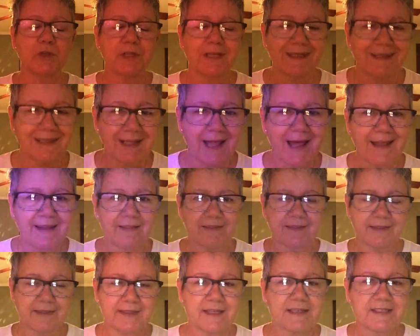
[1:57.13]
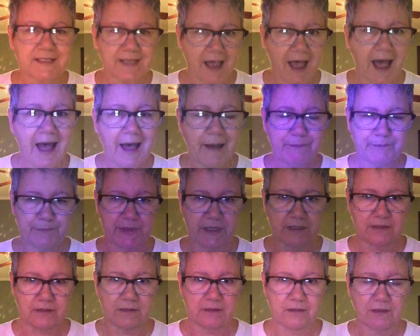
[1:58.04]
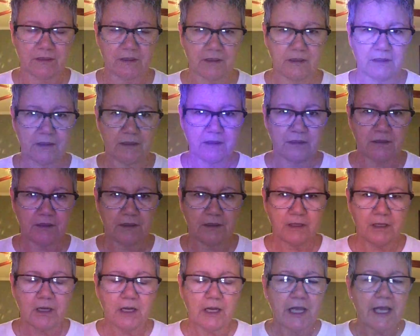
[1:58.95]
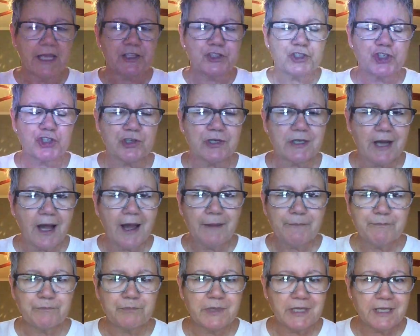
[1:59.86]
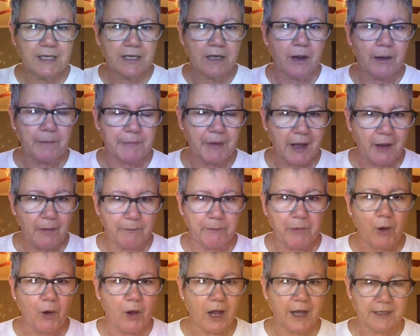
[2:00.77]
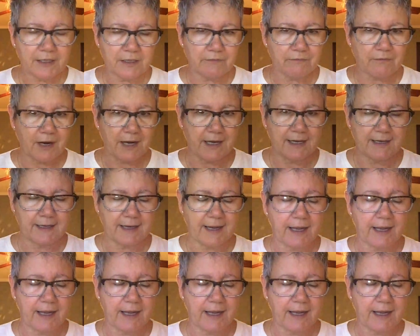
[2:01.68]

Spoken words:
would let this happen. It should not be about party right